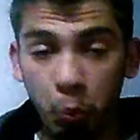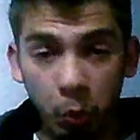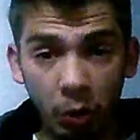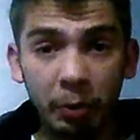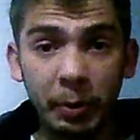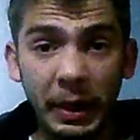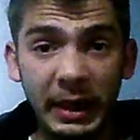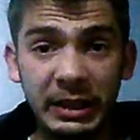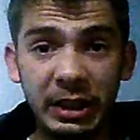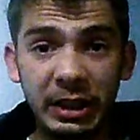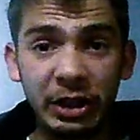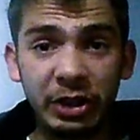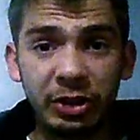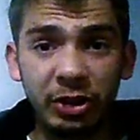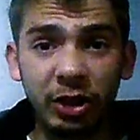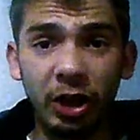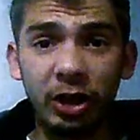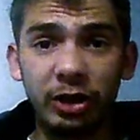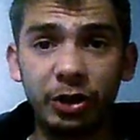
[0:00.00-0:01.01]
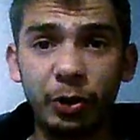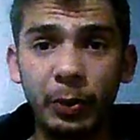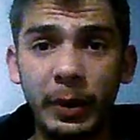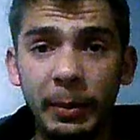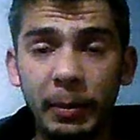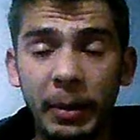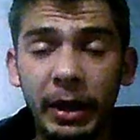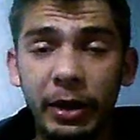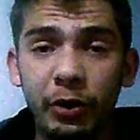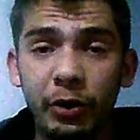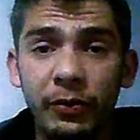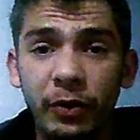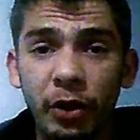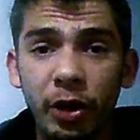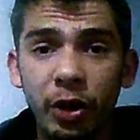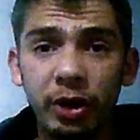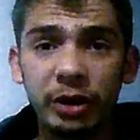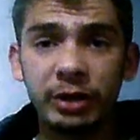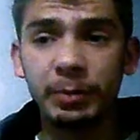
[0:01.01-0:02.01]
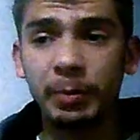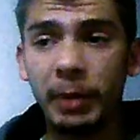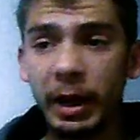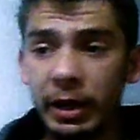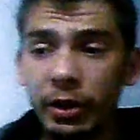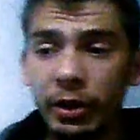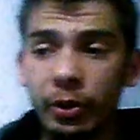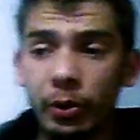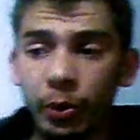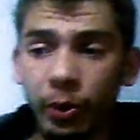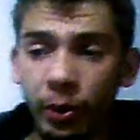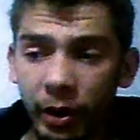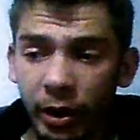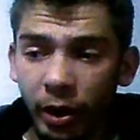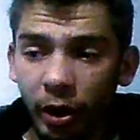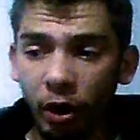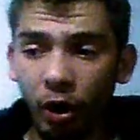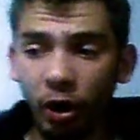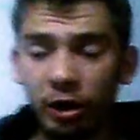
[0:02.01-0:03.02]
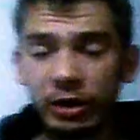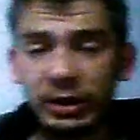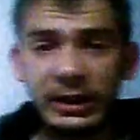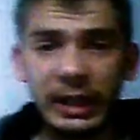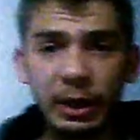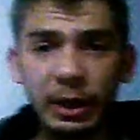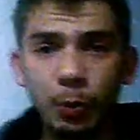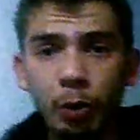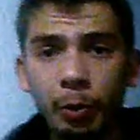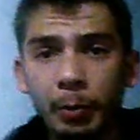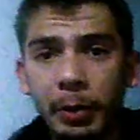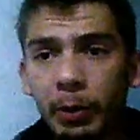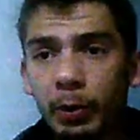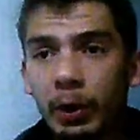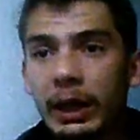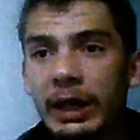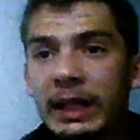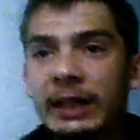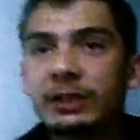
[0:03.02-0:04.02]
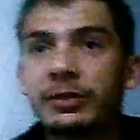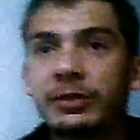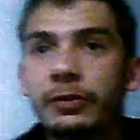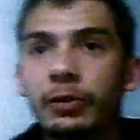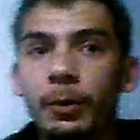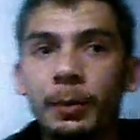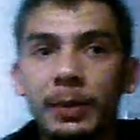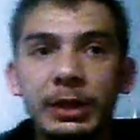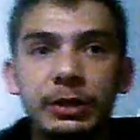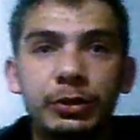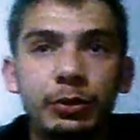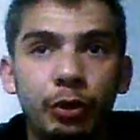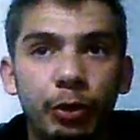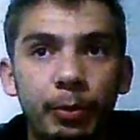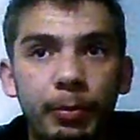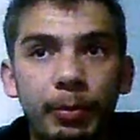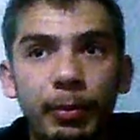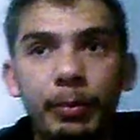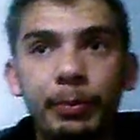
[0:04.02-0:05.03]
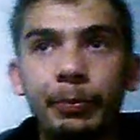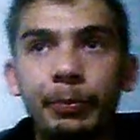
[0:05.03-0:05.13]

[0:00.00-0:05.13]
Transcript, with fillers: will basically start doing my new vlogs. My new content will be released from this room.